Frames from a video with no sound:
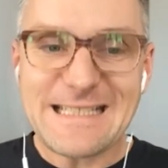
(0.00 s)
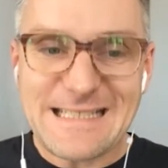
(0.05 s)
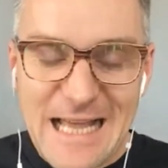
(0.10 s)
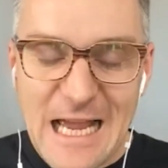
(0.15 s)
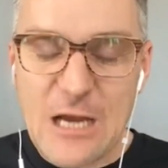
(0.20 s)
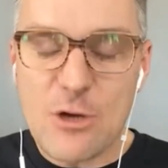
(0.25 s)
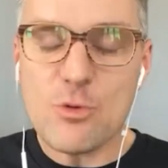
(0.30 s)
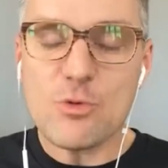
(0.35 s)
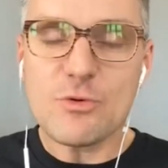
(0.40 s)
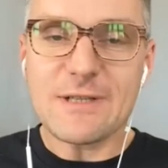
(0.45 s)
I
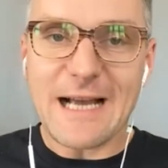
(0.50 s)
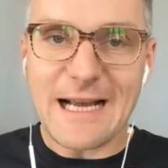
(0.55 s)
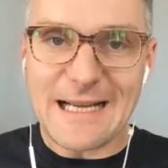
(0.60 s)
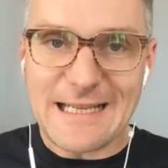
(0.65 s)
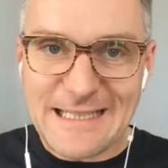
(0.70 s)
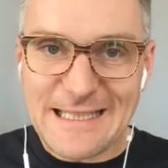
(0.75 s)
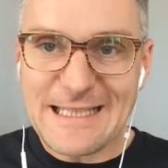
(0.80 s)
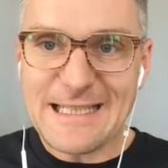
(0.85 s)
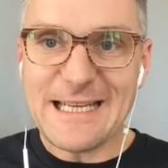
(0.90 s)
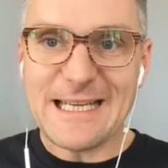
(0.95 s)
don't know what
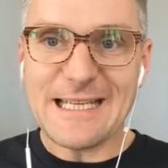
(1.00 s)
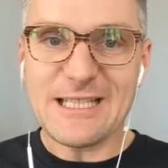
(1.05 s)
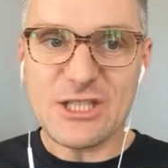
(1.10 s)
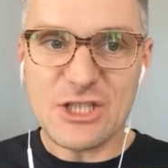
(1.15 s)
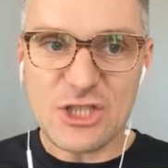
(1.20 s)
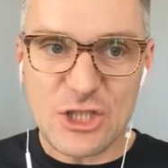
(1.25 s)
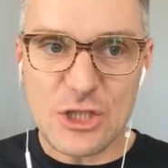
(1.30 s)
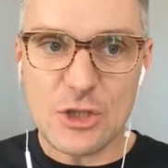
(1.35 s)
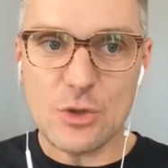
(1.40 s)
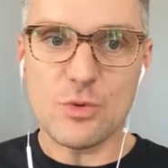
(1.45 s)
forces are at
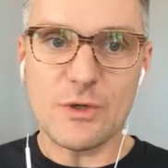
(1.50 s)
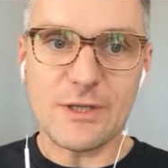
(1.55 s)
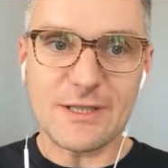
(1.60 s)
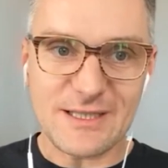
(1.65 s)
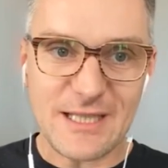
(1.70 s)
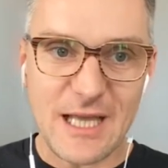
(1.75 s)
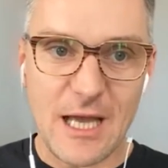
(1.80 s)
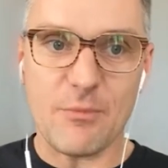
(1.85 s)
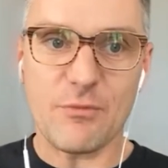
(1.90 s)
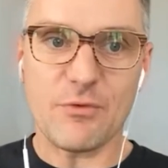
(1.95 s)
work there,
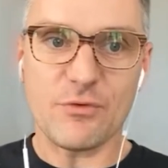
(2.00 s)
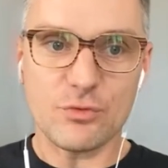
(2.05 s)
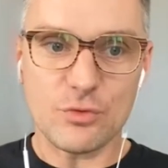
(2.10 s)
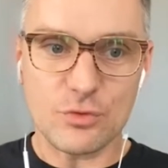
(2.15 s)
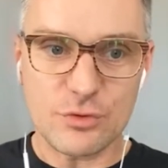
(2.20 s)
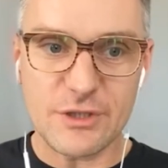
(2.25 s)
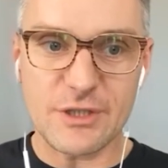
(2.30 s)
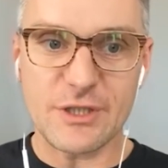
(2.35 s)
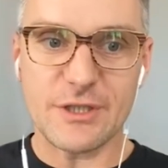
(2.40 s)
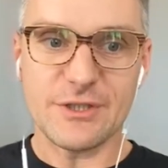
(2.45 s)
but my
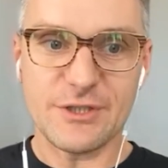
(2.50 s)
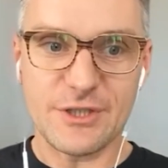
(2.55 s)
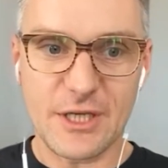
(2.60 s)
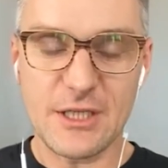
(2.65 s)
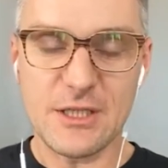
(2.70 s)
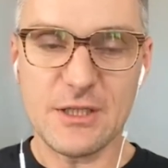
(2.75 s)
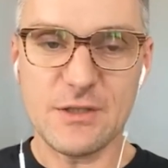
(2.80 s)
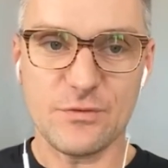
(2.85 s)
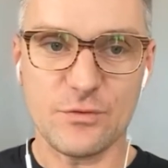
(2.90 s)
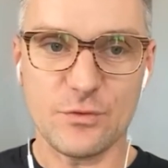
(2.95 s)
guess is that
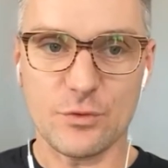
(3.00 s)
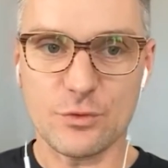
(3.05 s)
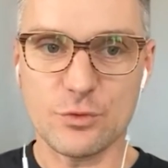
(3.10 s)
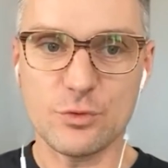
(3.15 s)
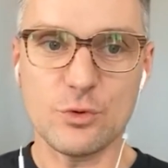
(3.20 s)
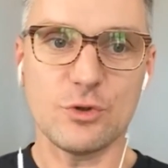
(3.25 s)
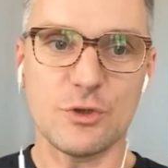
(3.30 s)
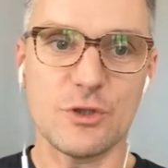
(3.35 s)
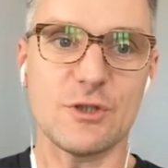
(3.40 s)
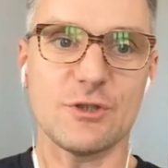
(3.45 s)
it's
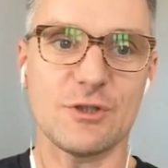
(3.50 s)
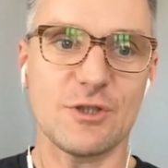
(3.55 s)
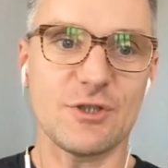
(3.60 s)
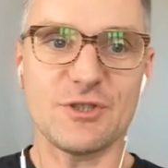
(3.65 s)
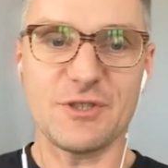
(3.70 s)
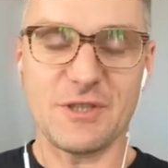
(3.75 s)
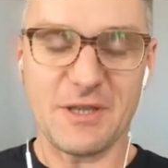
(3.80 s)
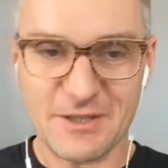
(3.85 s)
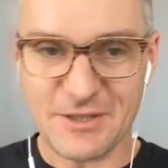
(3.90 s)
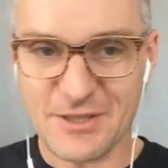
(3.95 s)
ignorance,
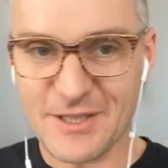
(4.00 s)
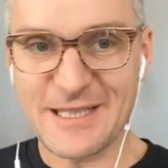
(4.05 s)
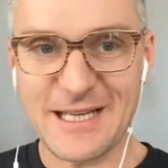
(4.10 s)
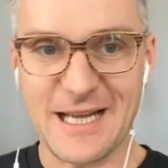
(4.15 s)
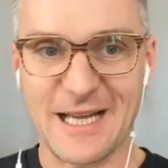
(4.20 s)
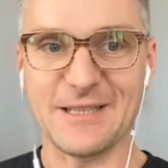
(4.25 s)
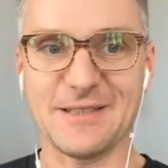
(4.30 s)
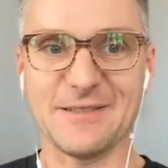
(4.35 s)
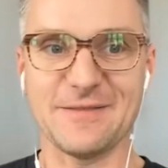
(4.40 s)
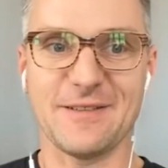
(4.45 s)

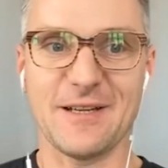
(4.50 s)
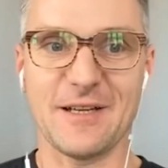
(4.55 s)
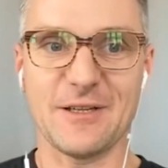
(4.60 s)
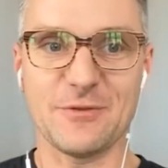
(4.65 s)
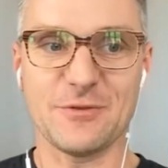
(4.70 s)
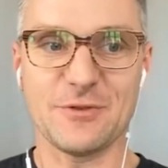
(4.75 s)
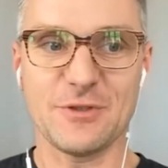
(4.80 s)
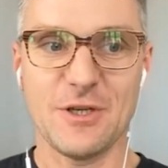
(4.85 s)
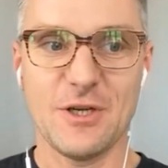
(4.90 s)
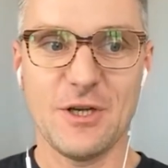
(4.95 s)
corruption, and
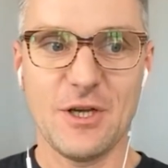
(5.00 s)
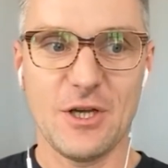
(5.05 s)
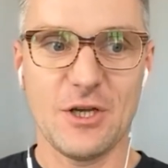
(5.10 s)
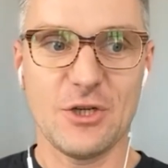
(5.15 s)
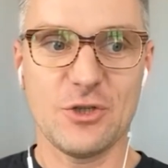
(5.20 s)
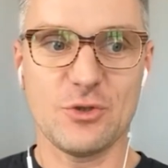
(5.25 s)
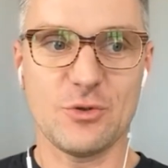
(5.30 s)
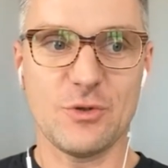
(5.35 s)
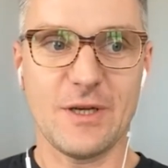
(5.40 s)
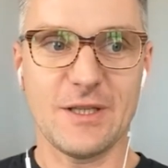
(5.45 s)

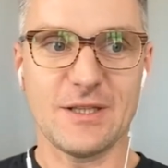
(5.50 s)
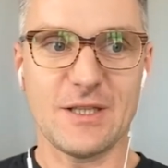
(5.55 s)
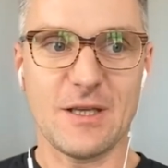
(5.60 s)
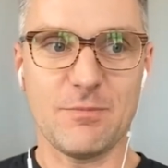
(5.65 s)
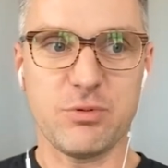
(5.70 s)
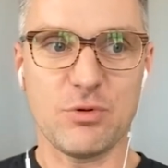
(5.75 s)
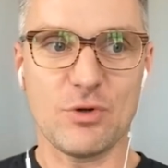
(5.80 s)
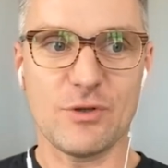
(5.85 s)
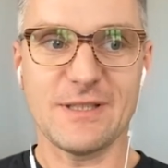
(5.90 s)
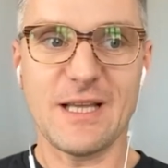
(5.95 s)
nihilism
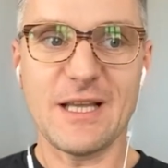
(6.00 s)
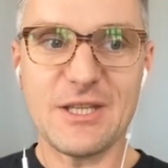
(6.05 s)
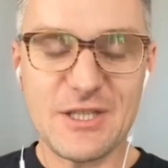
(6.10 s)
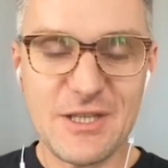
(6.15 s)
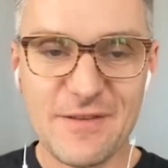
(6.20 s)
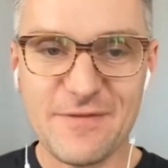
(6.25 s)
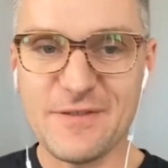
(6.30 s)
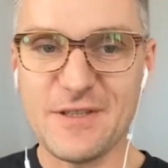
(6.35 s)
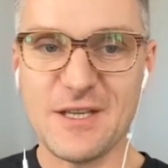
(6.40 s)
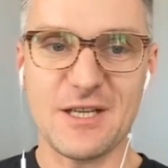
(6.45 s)

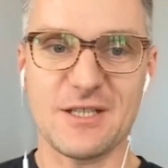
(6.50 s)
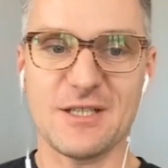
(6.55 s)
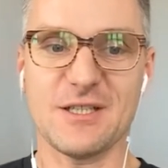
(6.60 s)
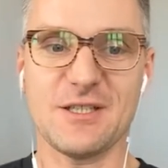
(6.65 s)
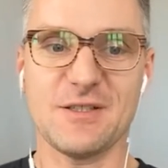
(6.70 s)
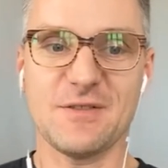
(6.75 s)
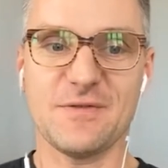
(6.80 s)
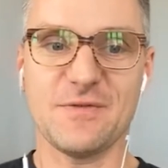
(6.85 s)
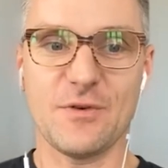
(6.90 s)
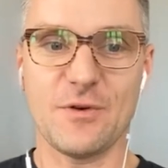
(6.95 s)
pushing
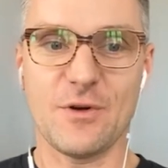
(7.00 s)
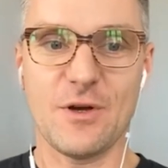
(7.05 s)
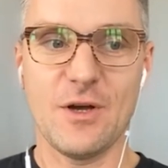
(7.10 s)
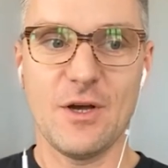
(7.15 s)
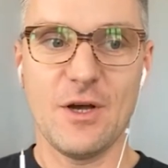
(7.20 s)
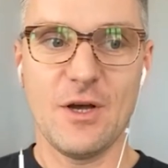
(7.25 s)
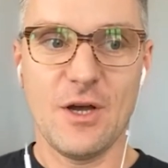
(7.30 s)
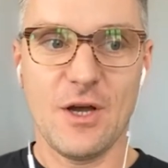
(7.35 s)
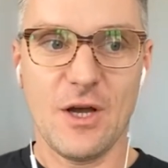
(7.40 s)
self-delusion.